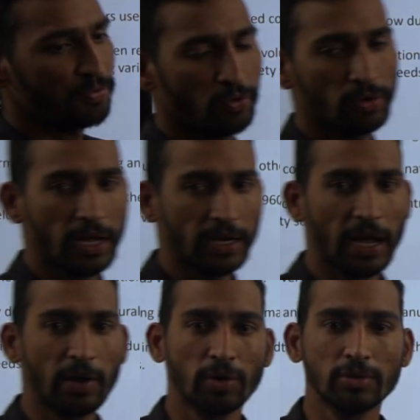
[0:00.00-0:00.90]
before
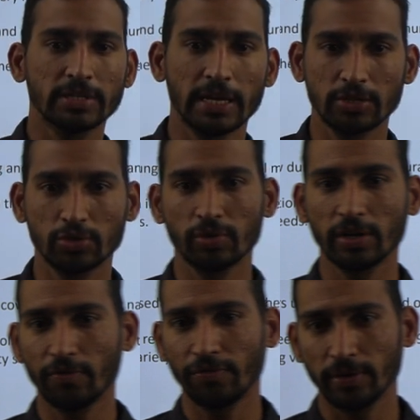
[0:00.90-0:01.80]
that I want to say a
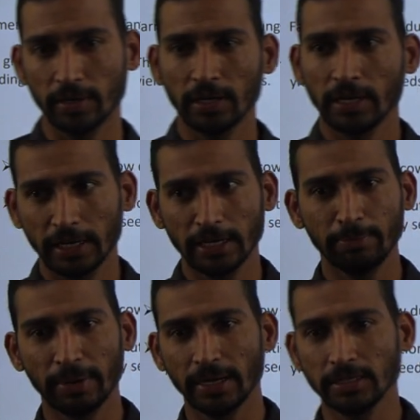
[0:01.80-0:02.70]
story of
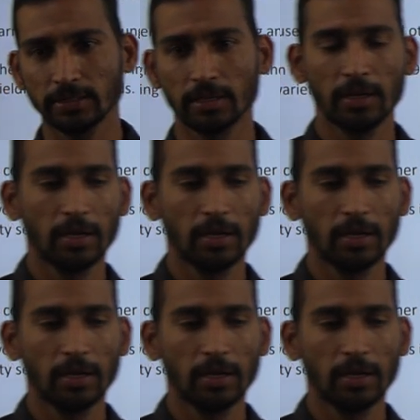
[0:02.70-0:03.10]
independence.